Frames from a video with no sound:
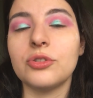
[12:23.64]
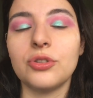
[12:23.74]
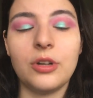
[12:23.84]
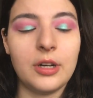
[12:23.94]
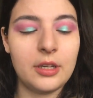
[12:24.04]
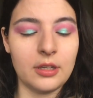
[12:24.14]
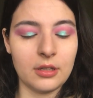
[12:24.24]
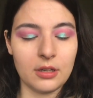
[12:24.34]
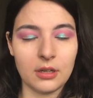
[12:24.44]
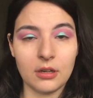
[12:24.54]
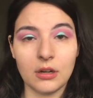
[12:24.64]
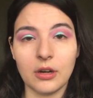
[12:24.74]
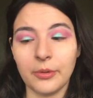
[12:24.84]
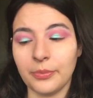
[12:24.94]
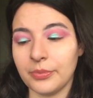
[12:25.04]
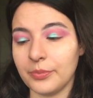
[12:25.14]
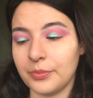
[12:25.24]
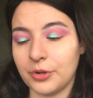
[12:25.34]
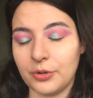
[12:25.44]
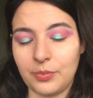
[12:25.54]
try um,
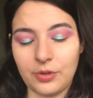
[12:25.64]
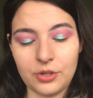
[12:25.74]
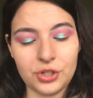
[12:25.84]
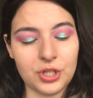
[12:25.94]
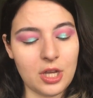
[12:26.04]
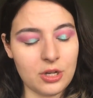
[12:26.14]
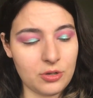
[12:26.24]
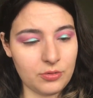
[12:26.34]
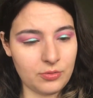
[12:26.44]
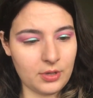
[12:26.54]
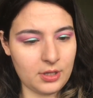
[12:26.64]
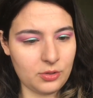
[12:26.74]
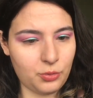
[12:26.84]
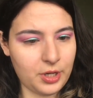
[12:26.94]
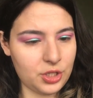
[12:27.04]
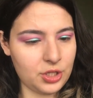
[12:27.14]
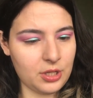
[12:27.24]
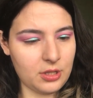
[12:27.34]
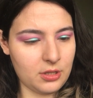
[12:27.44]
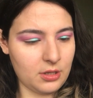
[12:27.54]
purple shadow and
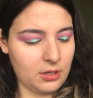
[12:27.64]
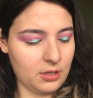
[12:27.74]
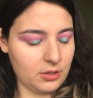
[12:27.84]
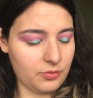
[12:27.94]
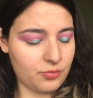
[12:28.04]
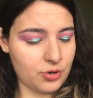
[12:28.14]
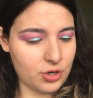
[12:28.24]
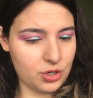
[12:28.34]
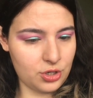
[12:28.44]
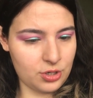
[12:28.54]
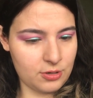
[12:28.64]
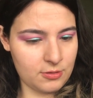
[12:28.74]
wetting another brush.